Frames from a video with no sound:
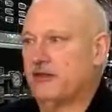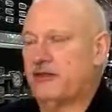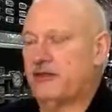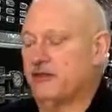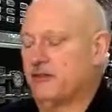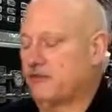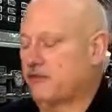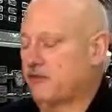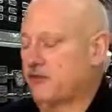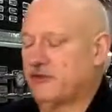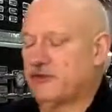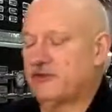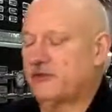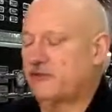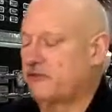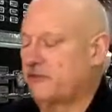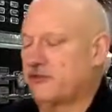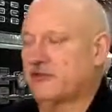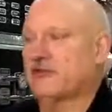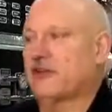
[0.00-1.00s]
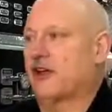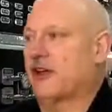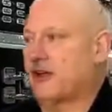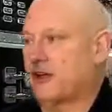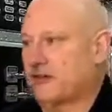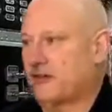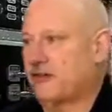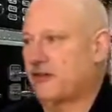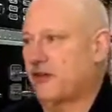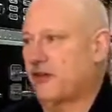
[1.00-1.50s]
Because it's just like
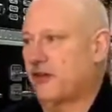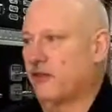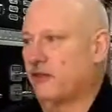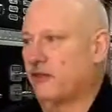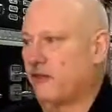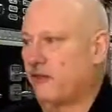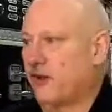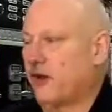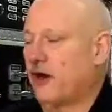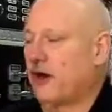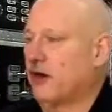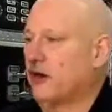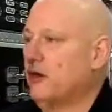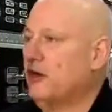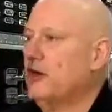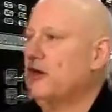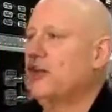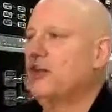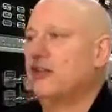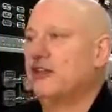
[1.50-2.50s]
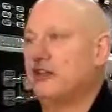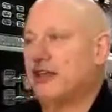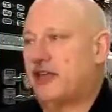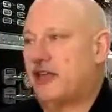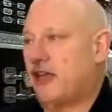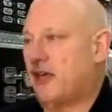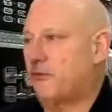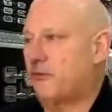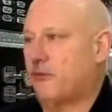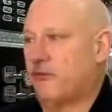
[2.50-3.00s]
I said on the fire, you
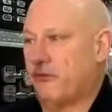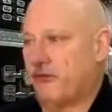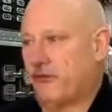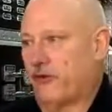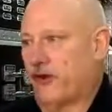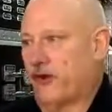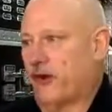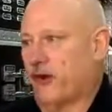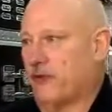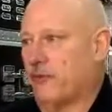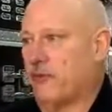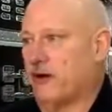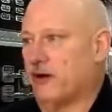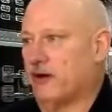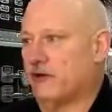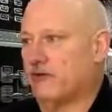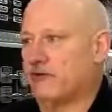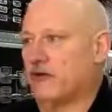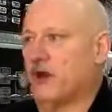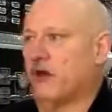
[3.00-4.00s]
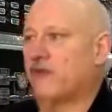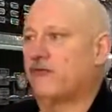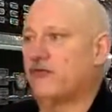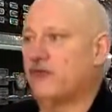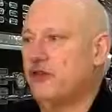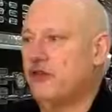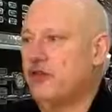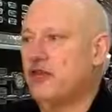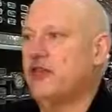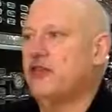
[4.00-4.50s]
can't put a fire out by yourself.
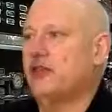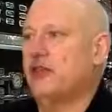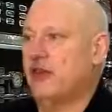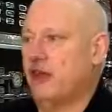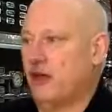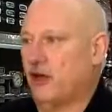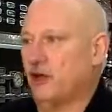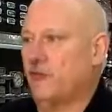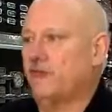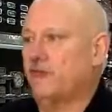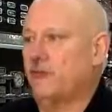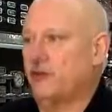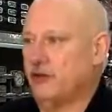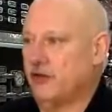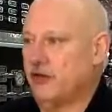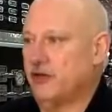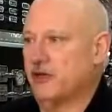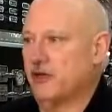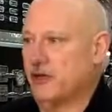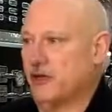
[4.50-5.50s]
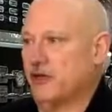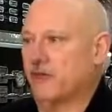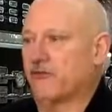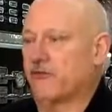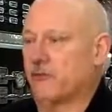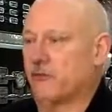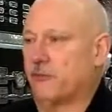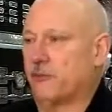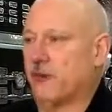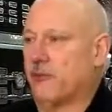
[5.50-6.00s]
You need the help that you can get
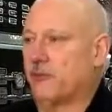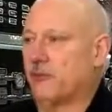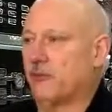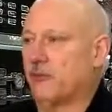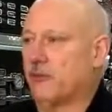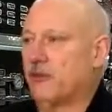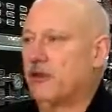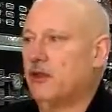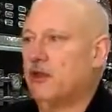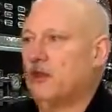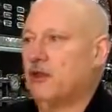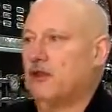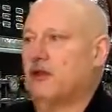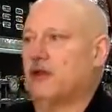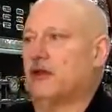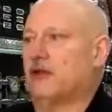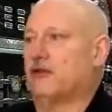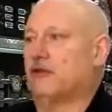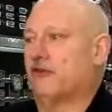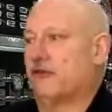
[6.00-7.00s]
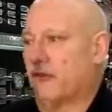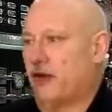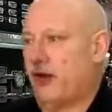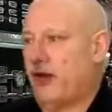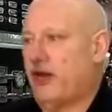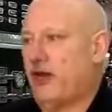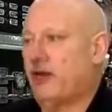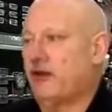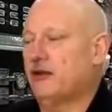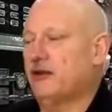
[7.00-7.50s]
from people that are
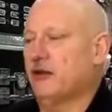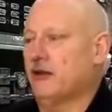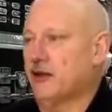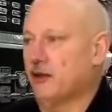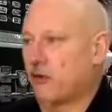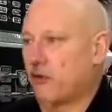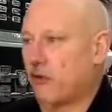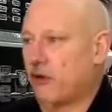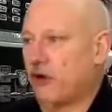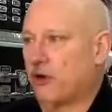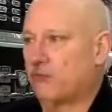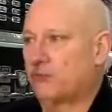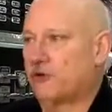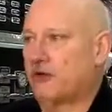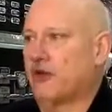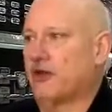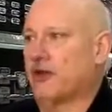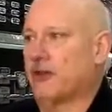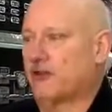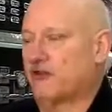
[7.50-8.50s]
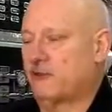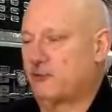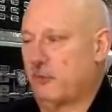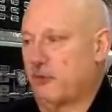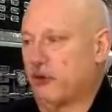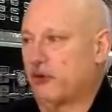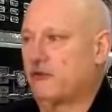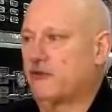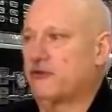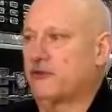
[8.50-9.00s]
trained and equipped and
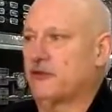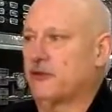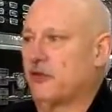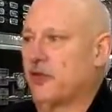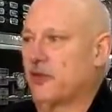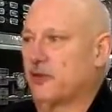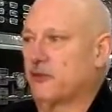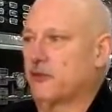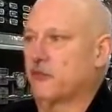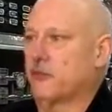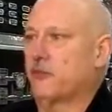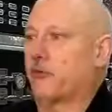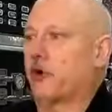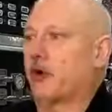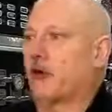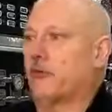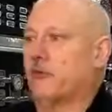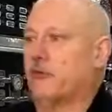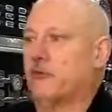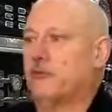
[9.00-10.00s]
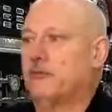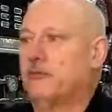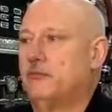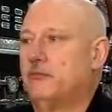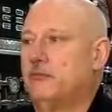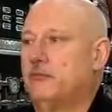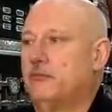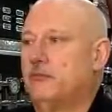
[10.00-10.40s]
experienced in dealing with the problem.